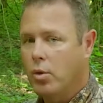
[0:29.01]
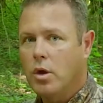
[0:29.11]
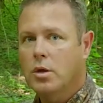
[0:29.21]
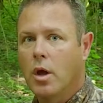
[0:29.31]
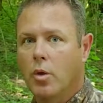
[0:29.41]
We're
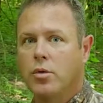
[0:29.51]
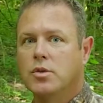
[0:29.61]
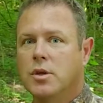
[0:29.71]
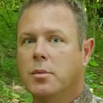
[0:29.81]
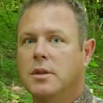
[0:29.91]
going to go through
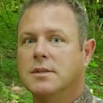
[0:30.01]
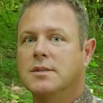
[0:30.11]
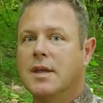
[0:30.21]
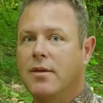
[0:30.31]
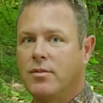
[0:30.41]
some of the
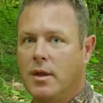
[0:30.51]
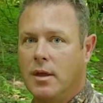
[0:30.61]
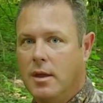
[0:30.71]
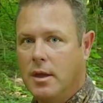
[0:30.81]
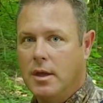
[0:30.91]
safety
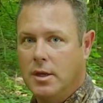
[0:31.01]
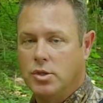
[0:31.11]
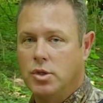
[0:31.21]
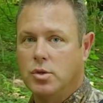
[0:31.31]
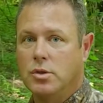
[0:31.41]

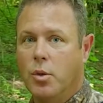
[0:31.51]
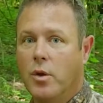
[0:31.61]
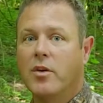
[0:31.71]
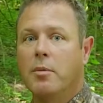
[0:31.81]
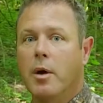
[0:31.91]
issues that
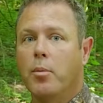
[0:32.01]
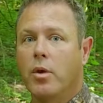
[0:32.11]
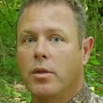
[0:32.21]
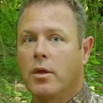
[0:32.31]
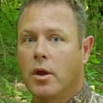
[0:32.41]
we've come up
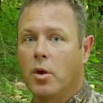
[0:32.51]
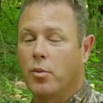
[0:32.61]
with here.